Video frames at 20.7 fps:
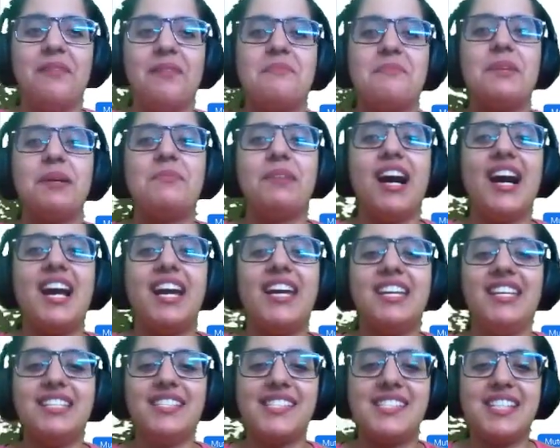Bye-bye.
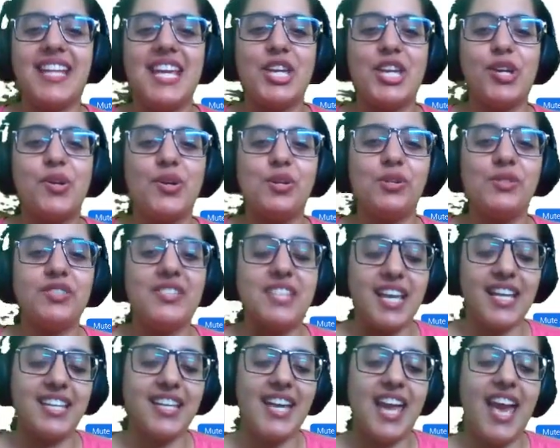See you.
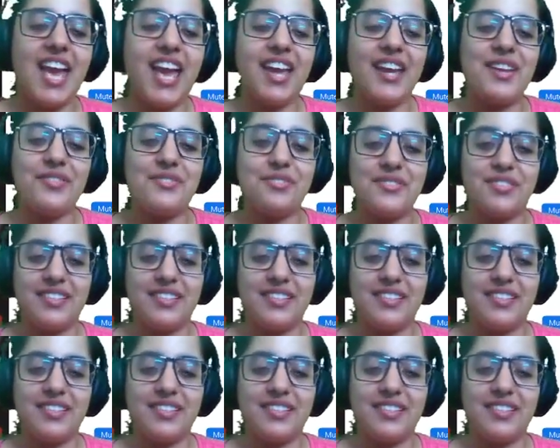Take care.